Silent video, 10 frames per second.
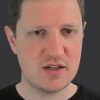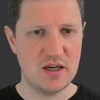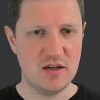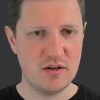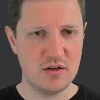
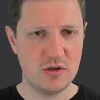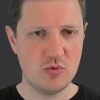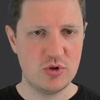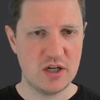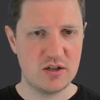in a new
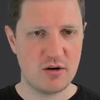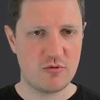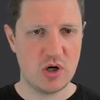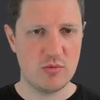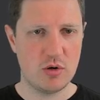data
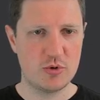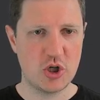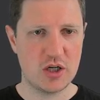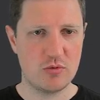frame object,